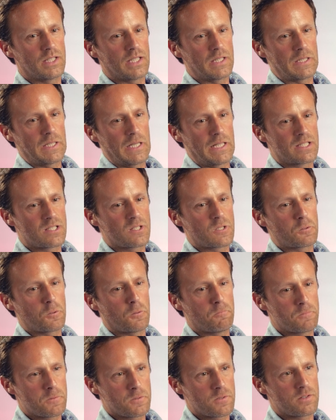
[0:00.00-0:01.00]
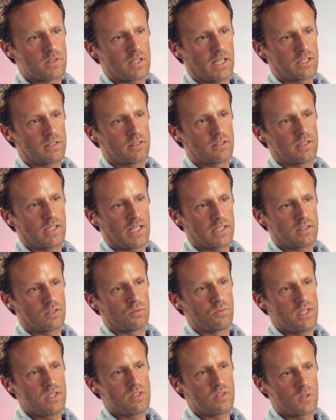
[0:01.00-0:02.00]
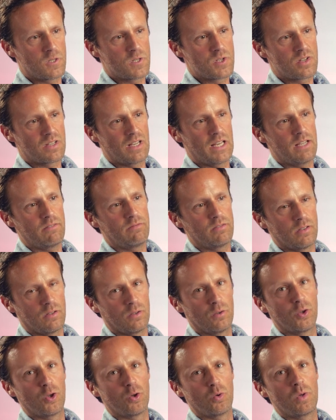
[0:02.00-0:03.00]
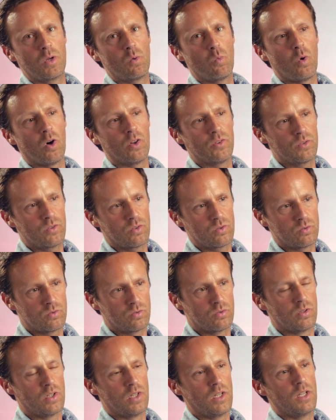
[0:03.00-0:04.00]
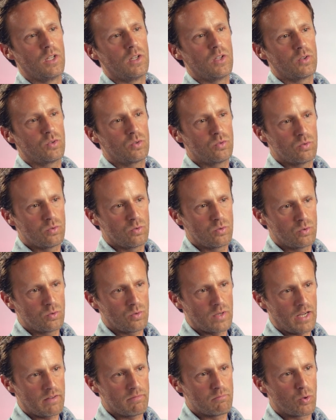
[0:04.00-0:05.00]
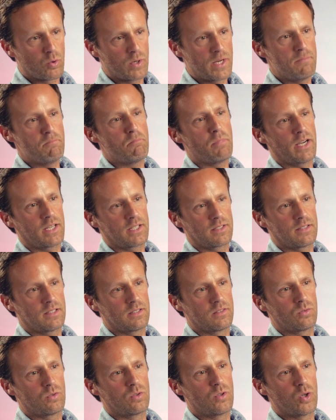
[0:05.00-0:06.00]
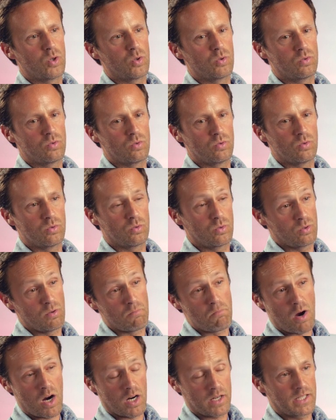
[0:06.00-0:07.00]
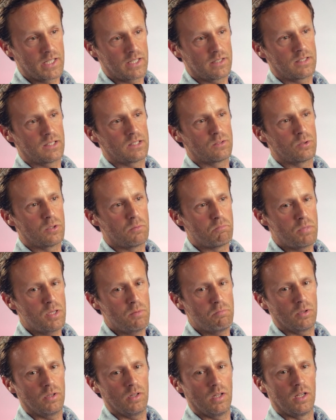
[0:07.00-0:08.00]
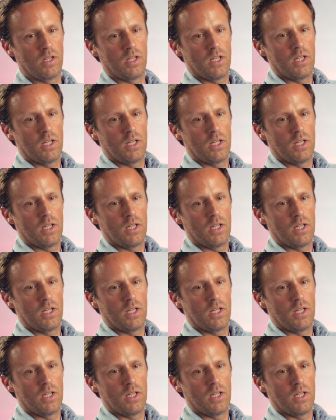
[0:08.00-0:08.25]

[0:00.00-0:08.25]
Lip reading: it stops at the research level, although we want to have more impact and to go to the market and to the people.